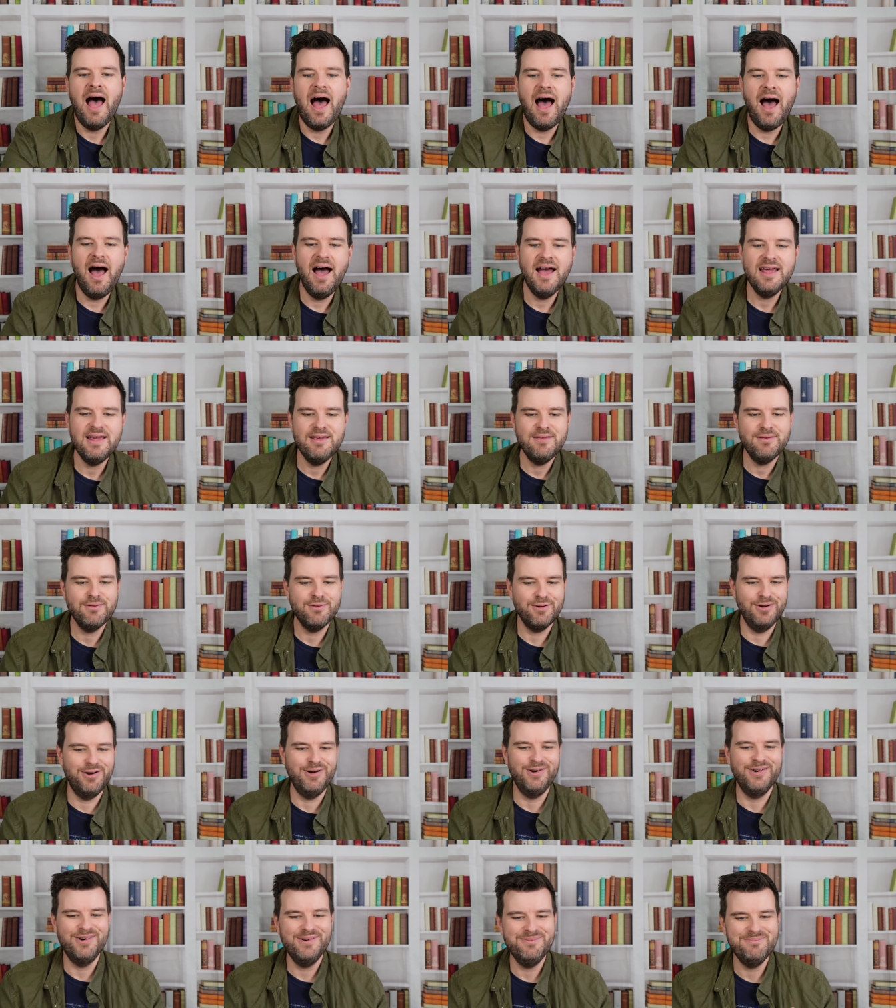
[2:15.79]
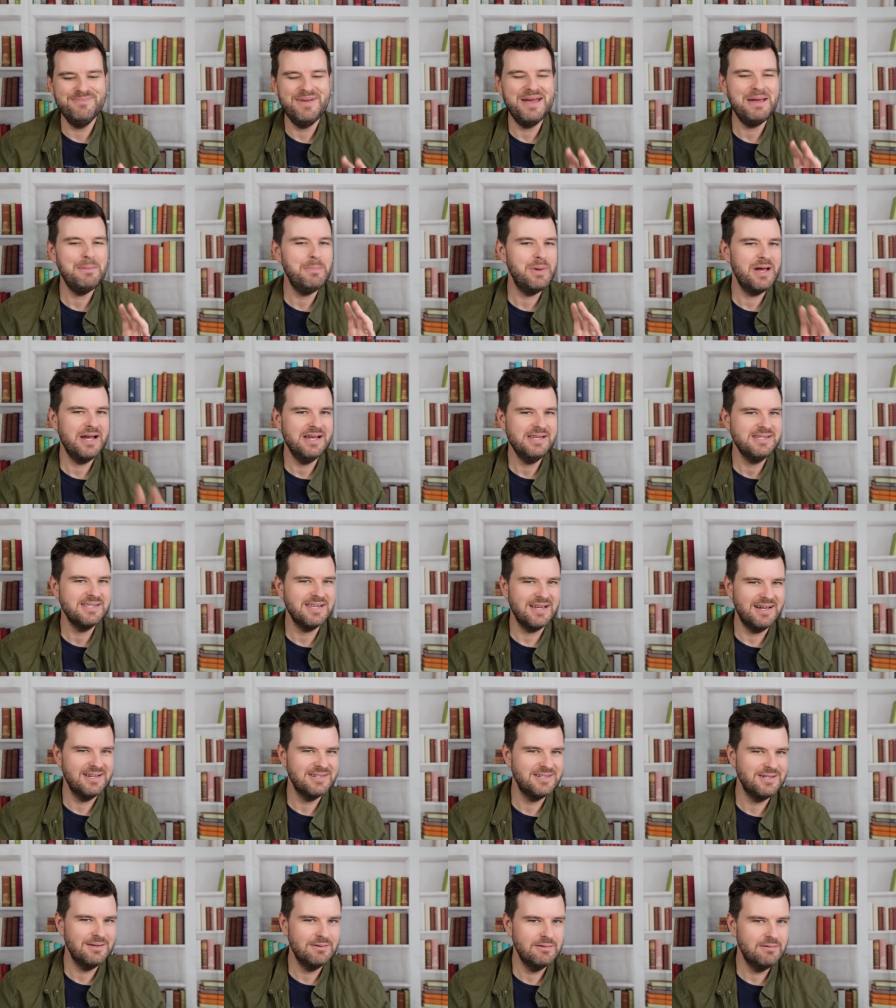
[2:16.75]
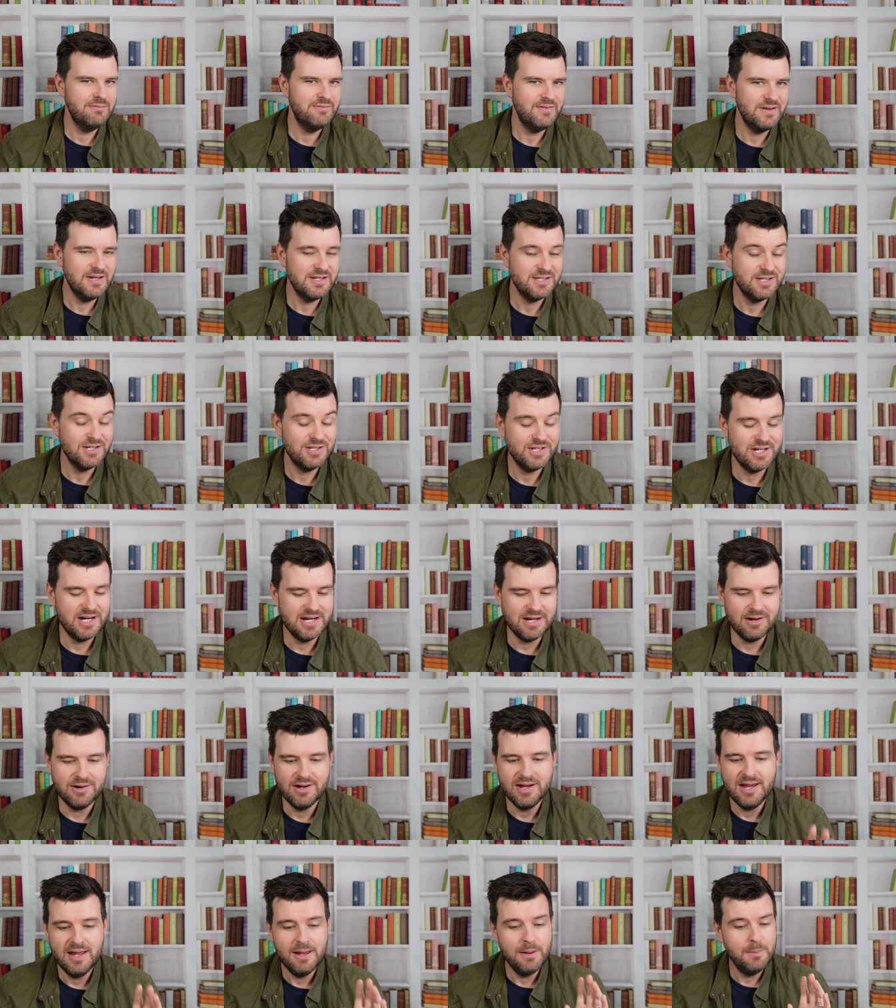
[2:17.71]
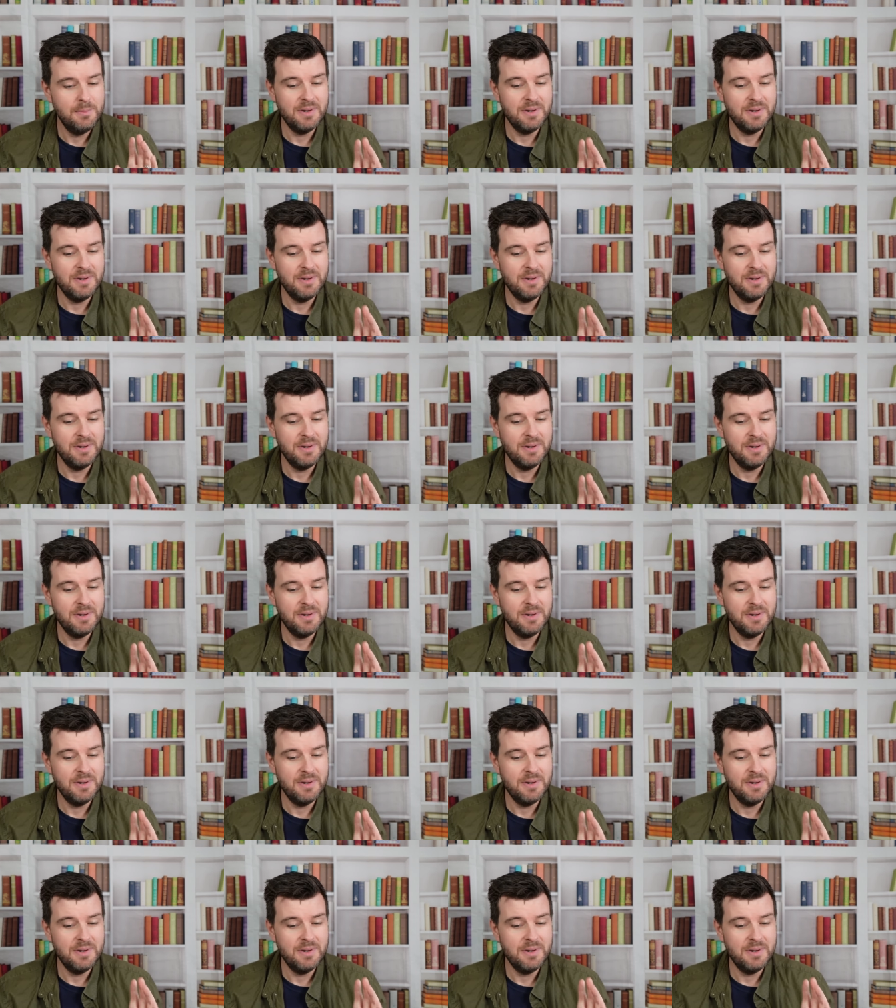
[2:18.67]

I thought maybe I started on the 1st of January,